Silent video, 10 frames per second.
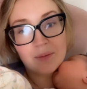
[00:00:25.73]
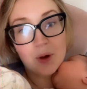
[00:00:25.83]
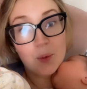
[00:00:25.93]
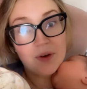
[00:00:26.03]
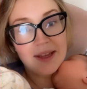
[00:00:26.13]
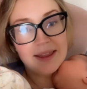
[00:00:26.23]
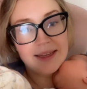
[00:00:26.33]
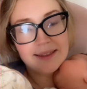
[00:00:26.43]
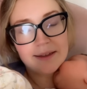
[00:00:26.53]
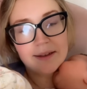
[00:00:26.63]
operating
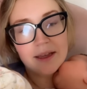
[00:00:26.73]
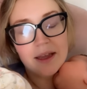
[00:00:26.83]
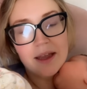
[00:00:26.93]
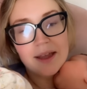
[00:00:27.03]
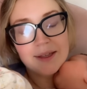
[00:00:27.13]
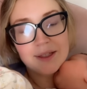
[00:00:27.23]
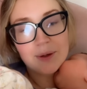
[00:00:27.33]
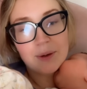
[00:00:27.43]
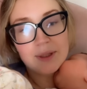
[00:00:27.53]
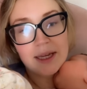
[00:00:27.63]
theatre.
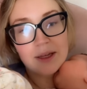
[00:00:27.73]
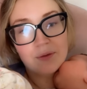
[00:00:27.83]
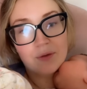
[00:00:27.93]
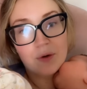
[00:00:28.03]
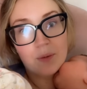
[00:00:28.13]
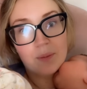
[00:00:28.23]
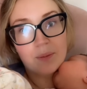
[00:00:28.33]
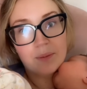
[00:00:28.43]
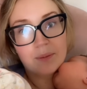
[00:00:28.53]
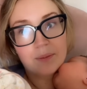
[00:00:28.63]
So I'll take it
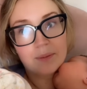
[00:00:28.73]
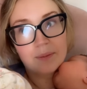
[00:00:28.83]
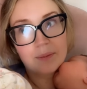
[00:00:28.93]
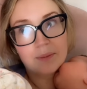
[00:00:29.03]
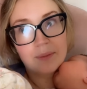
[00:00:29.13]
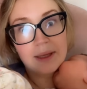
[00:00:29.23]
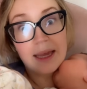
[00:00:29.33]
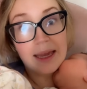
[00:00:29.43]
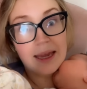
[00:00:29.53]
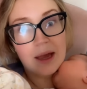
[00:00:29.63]
from
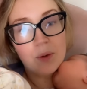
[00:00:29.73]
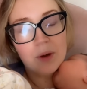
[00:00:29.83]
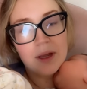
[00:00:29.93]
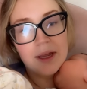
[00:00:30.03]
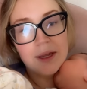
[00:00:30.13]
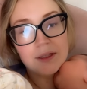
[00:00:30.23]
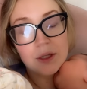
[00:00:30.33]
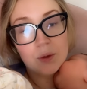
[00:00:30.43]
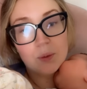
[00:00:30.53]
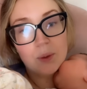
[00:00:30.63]
getting out.
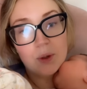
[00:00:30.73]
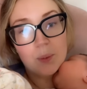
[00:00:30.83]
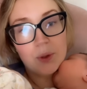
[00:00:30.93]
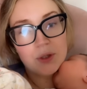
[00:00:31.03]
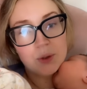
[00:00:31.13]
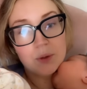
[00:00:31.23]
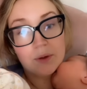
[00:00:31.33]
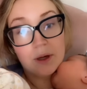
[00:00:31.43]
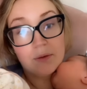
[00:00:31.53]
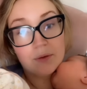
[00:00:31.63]
So we got put into a
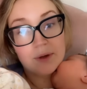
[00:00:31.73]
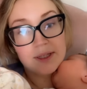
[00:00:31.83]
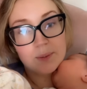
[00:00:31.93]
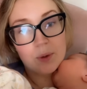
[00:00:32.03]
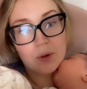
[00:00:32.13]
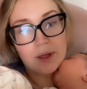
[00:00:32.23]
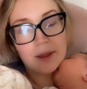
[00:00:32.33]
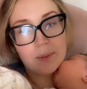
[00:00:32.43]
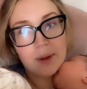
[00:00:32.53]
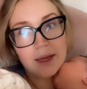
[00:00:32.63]
recovery spot
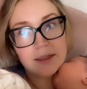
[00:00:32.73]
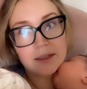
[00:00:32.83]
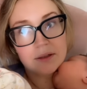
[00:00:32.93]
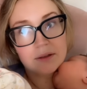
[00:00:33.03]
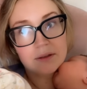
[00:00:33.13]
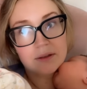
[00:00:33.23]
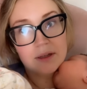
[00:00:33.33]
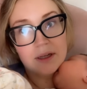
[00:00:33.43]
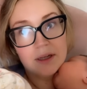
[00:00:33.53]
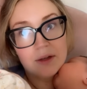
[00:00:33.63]
in the bed
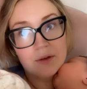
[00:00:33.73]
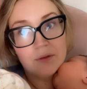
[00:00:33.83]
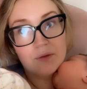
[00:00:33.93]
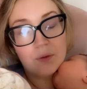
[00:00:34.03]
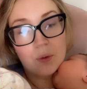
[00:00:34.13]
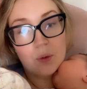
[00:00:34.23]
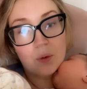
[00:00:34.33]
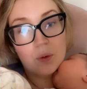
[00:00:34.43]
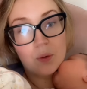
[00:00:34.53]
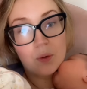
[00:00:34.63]

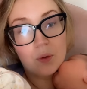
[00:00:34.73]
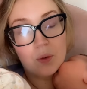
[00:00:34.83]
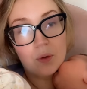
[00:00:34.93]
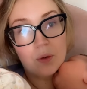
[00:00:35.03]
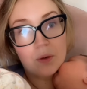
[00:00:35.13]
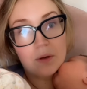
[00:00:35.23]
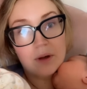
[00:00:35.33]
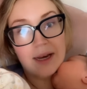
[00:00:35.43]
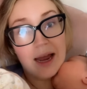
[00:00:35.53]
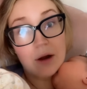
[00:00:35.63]
for
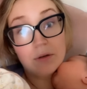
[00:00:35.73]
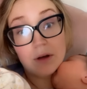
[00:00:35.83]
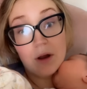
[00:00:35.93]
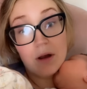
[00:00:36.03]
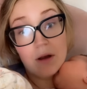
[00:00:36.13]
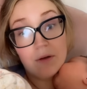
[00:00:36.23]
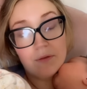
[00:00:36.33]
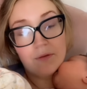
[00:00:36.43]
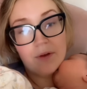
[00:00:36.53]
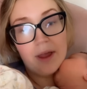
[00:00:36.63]
an hour and a
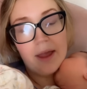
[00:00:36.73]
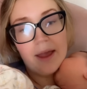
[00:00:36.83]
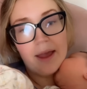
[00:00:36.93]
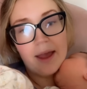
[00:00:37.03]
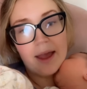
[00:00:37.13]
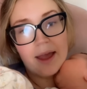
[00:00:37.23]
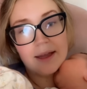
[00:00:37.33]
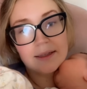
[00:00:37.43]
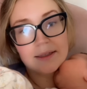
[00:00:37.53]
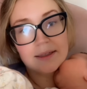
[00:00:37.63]
half,
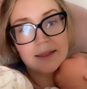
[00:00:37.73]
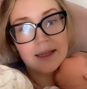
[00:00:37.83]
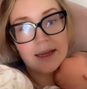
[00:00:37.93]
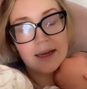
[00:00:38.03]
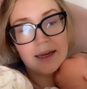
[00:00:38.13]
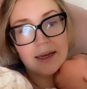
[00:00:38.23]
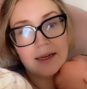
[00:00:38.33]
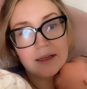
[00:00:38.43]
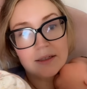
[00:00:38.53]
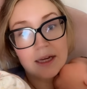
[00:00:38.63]
and
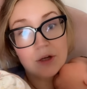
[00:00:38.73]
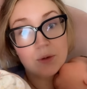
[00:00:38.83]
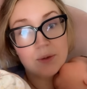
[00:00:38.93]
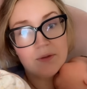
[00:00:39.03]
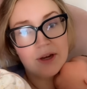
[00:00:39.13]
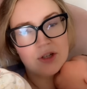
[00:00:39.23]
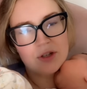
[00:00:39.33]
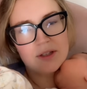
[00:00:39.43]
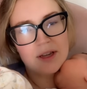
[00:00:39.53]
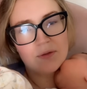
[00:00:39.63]
they take your
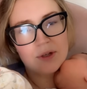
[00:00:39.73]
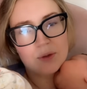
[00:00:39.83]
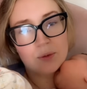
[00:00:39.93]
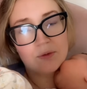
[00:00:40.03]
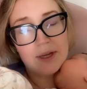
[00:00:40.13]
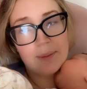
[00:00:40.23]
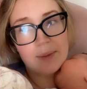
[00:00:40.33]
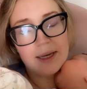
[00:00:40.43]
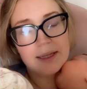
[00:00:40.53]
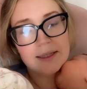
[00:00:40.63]
observations every sort of
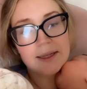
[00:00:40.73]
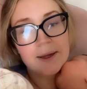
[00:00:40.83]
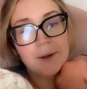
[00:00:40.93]
10 minutes,